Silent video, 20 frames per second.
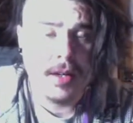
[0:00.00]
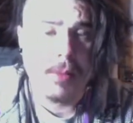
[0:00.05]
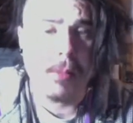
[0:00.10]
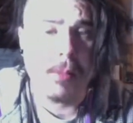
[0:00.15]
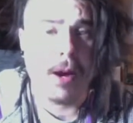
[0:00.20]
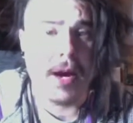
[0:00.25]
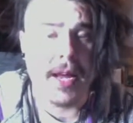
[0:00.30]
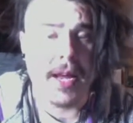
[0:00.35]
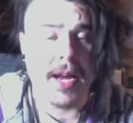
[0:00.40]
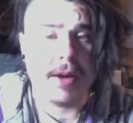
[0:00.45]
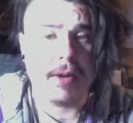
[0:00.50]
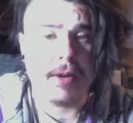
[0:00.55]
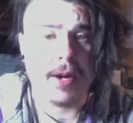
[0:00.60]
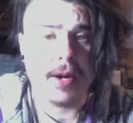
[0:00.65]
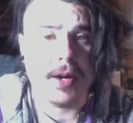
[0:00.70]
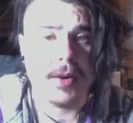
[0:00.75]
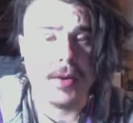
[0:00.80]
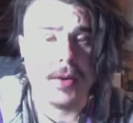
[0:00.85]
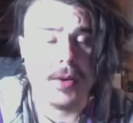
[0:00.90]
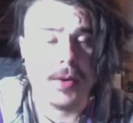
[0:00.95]
my
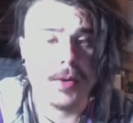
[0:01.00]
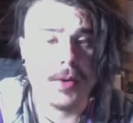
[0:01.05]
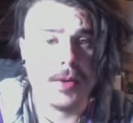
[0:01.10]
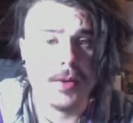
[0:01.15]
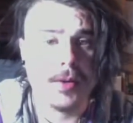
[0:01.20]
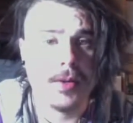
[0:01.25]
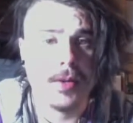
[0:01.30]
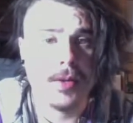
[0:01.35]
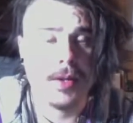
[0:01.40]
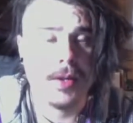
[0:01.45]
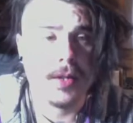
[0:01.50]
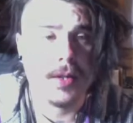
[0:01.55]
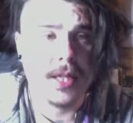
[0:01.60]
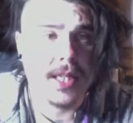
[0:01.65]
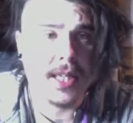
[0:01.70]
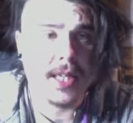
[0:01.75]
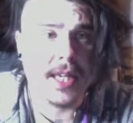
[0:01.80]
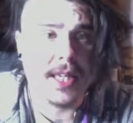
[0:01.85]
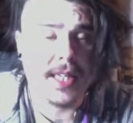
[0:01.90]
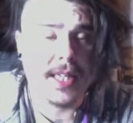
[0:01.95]
area or
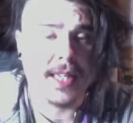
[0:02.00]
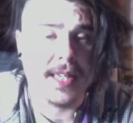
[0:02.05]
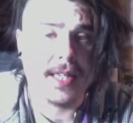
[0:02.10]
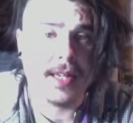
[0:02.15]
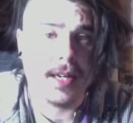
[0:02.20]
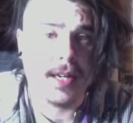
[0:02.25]
in any